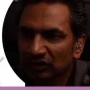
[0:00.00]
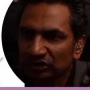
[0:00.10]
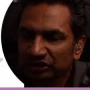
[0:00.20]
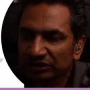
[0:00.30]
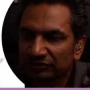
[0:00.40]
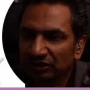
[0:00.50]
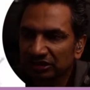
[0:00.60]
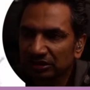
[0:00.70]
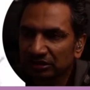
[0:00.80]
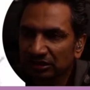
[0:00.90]
So you've got
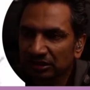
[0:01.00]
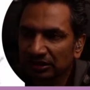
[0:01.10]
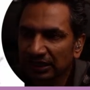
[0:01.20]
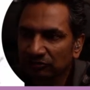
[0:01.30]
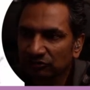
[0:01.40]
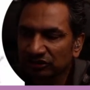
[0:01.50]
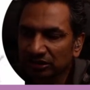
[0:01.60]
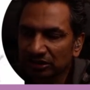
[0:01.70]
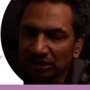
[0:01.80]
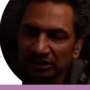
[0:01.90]
a
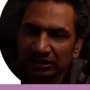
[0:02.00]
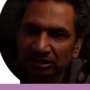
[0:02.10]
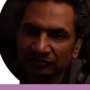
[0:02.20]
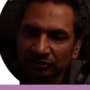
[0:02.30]
councillor, the leader of